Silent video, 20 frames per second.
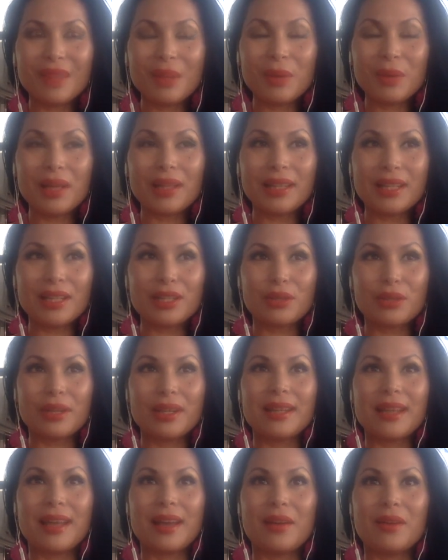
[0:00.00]
got that
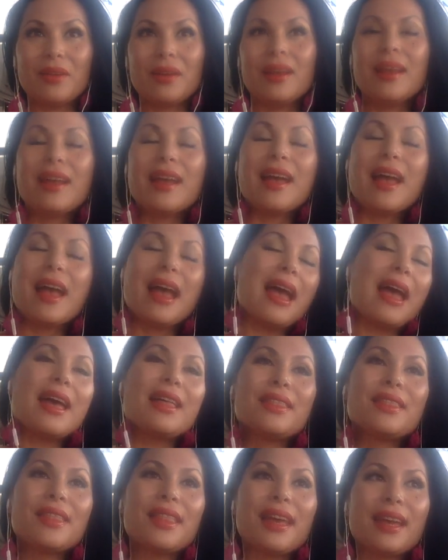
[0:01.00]
straightened out.
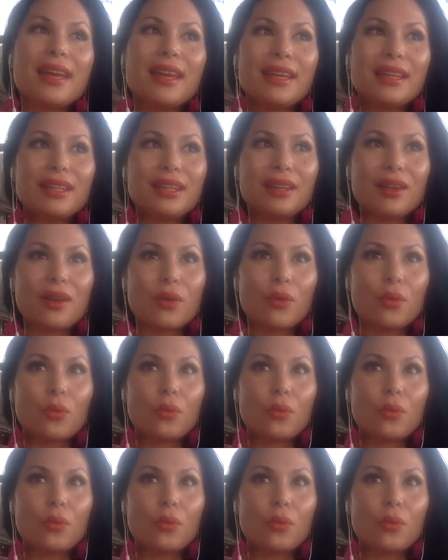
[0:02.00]
And then